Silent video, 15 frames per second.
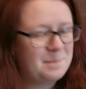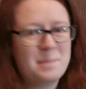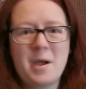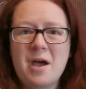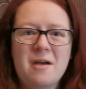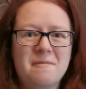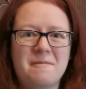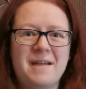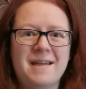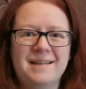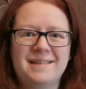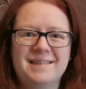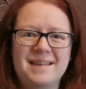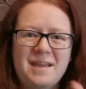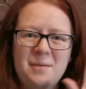
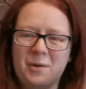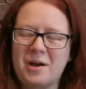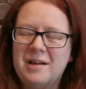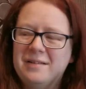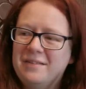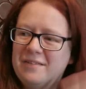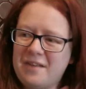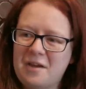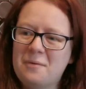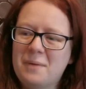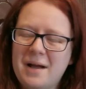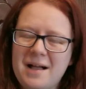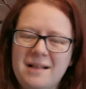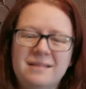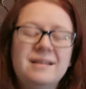perfect. It worked so
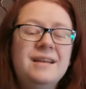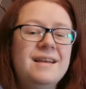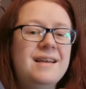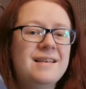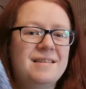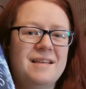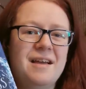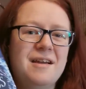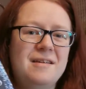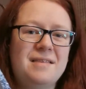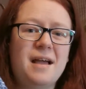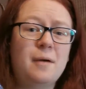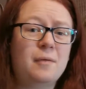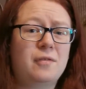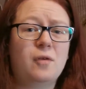well. So
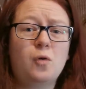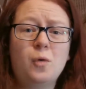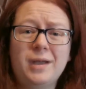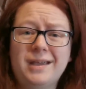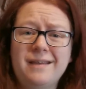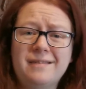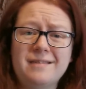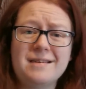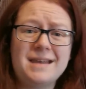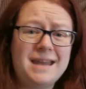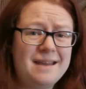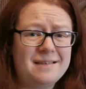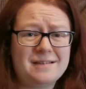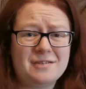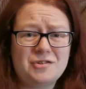that was the quickest and
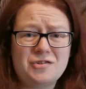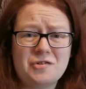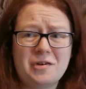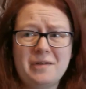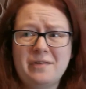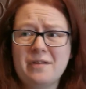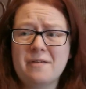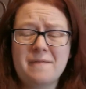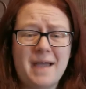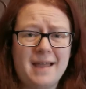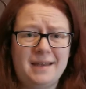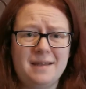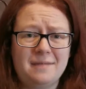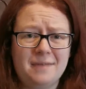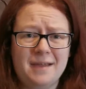easiest choice of
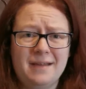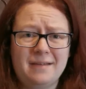any of